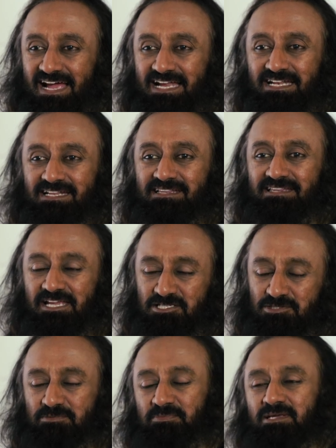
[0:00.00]
And they
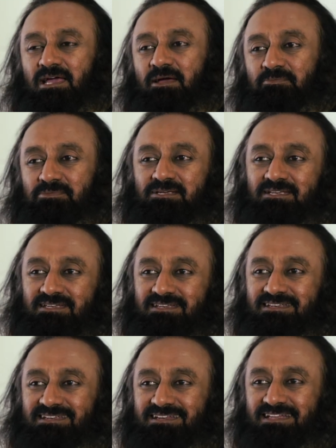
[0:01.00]
should be happy,
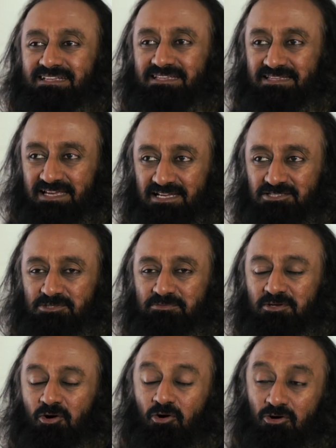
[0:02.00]
and they
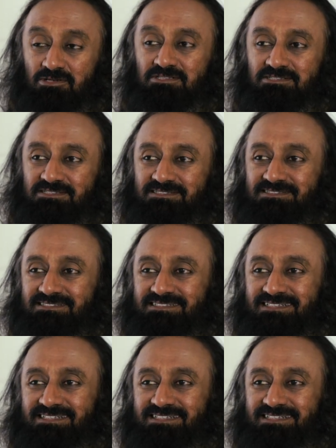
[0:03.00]
should be honored.